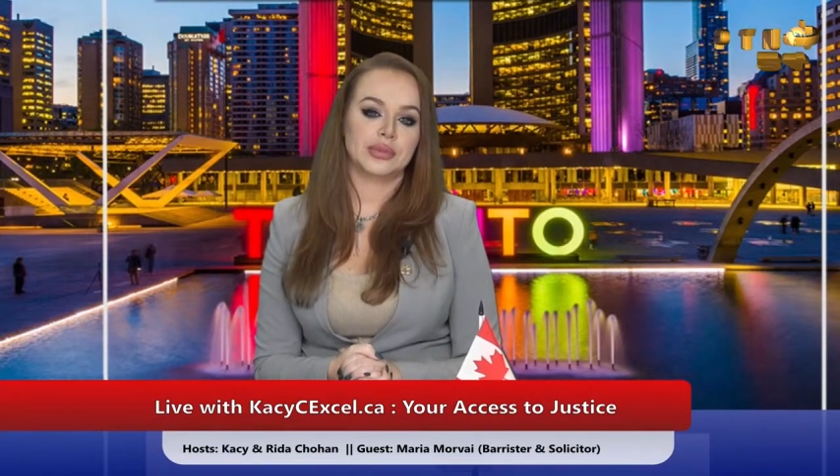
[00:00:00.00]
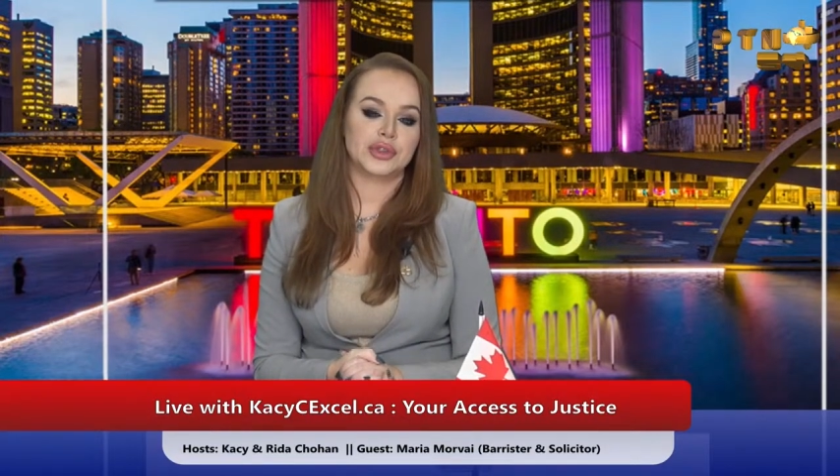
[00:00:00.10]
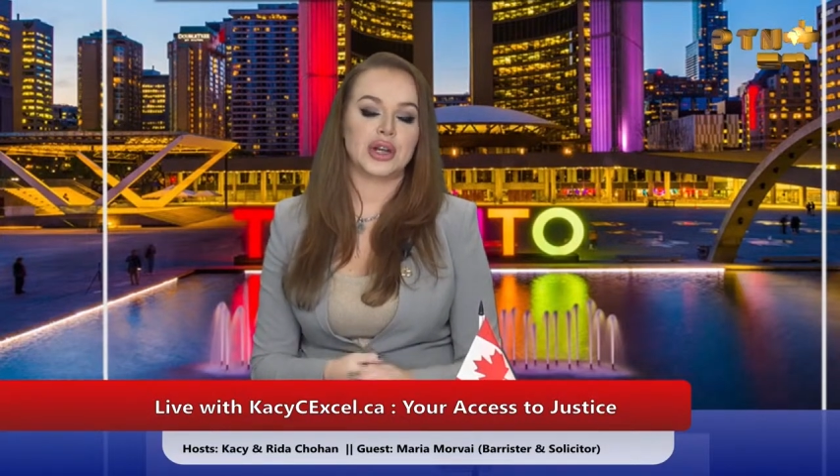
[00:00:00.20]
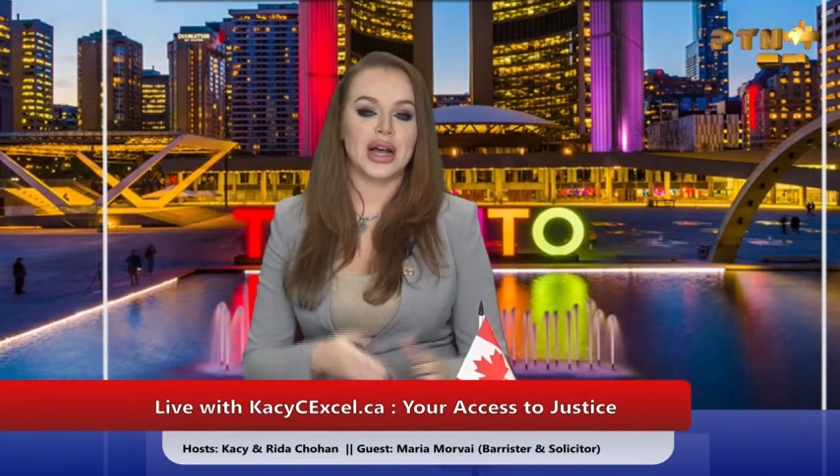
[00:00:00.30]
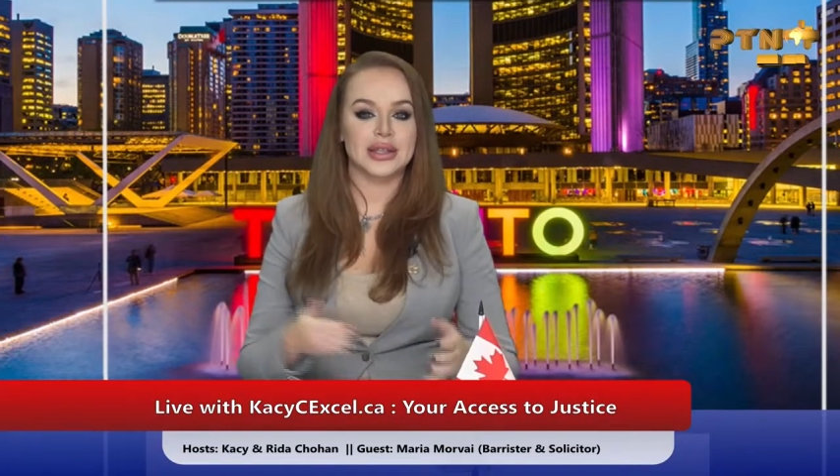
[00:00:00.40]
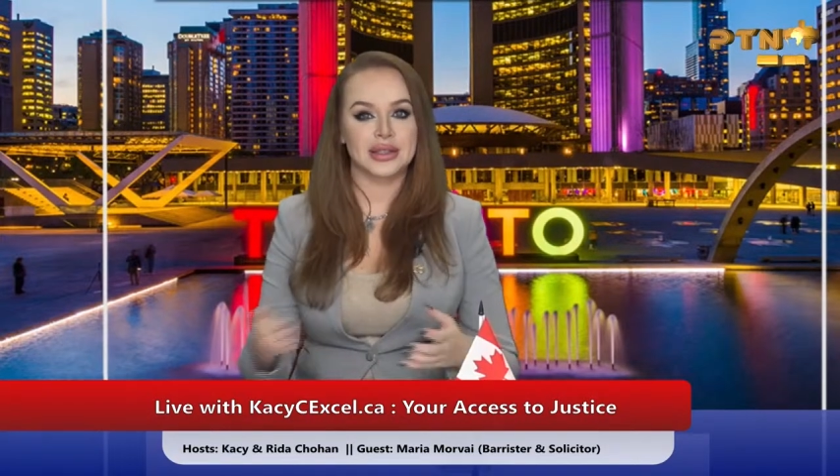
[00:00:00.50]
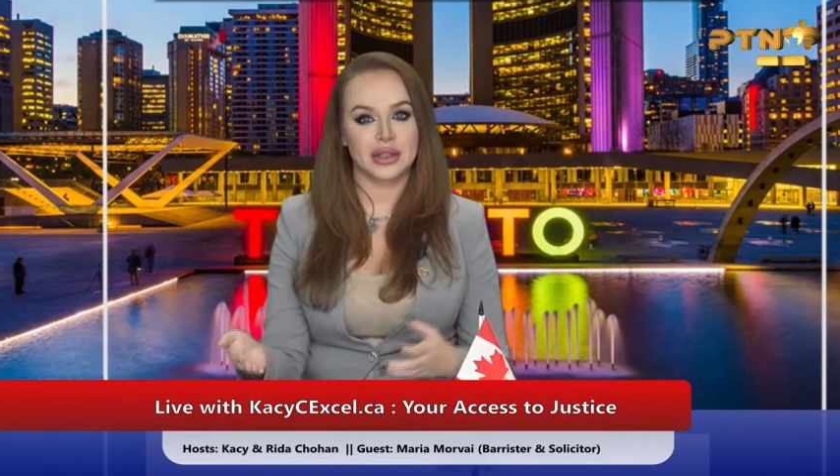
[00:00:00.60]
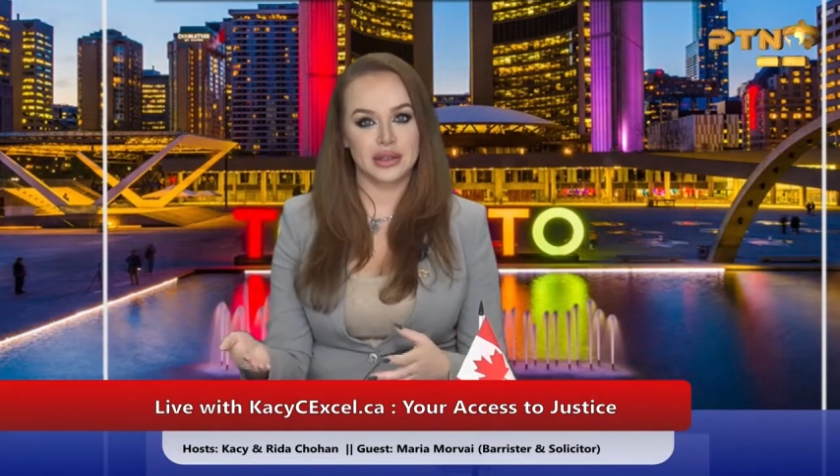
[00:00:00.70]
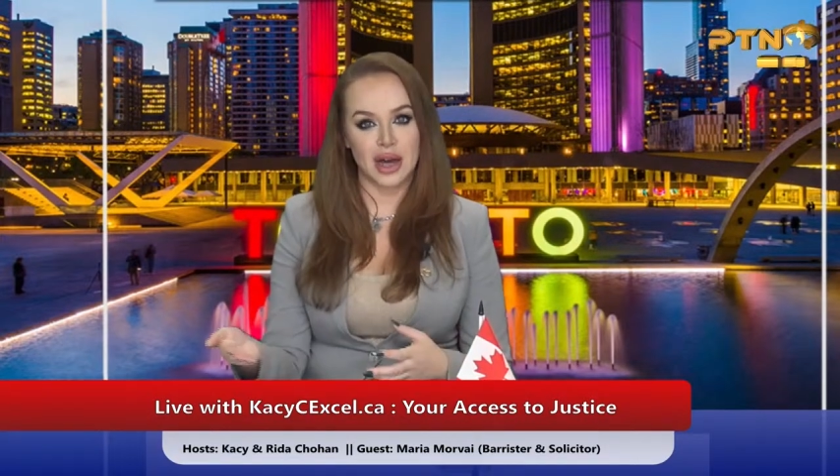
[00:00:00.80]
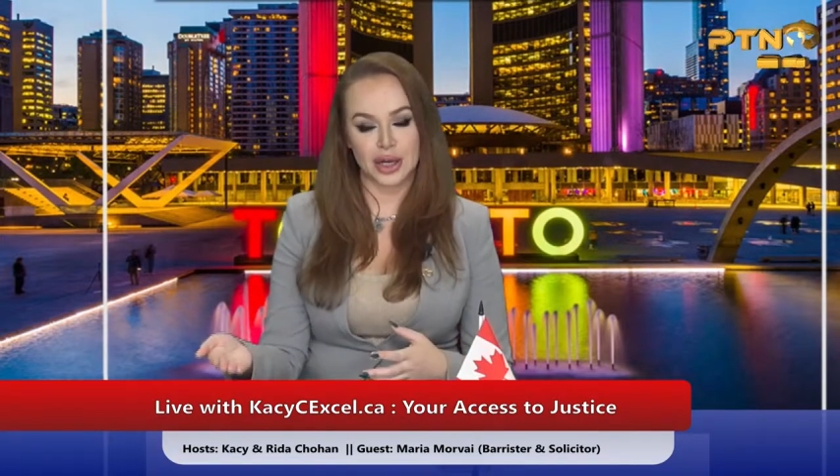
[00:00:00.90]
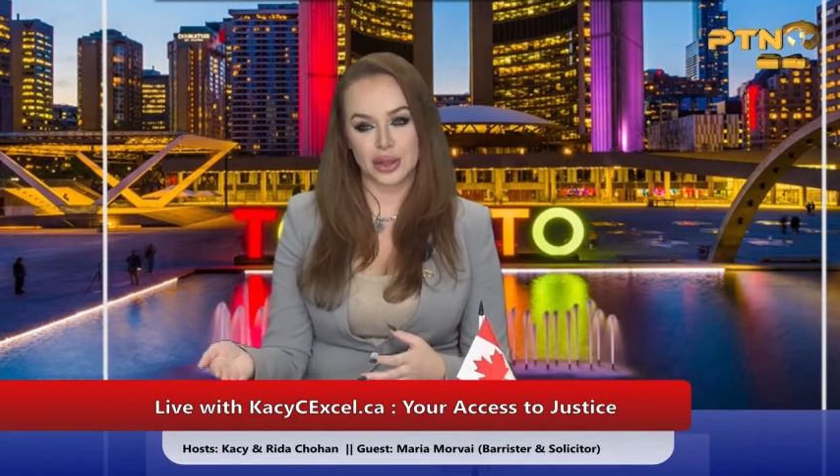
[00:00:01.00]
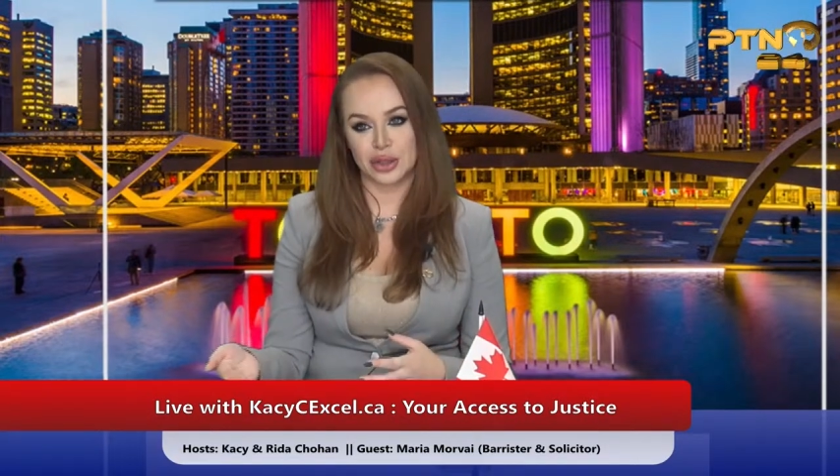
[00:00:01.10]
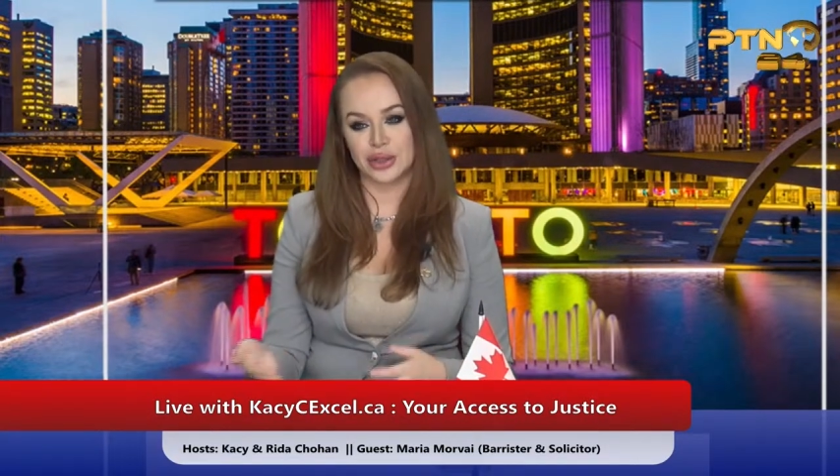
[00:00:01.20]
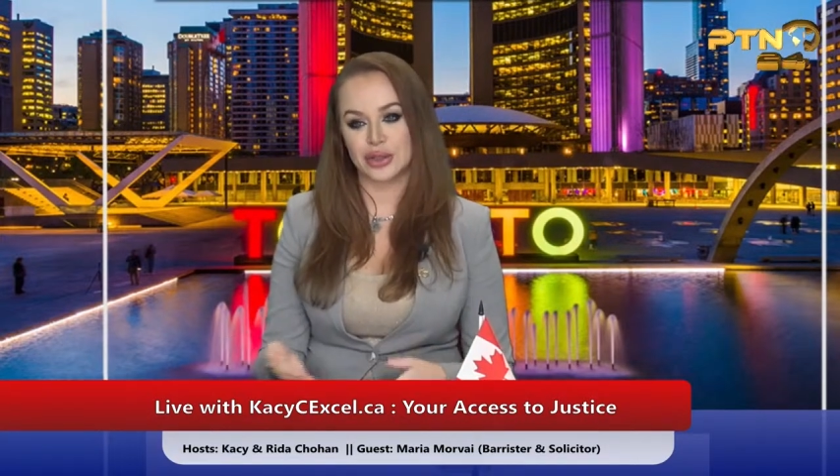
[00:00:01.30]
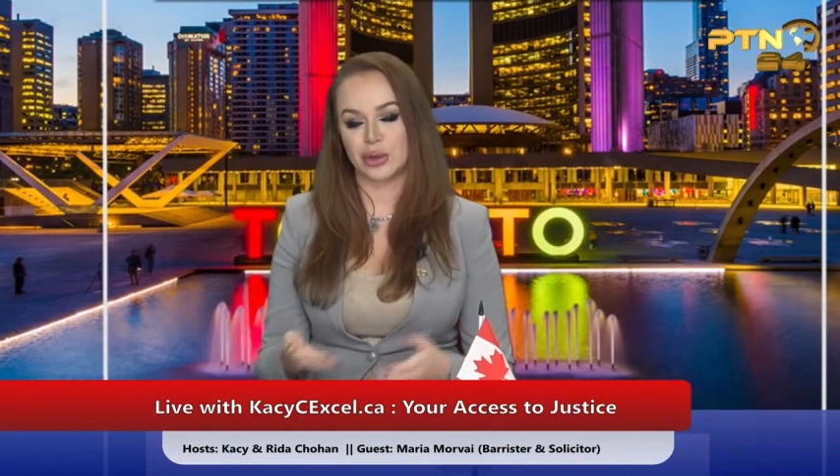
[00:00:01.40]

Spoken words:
trust their law clerks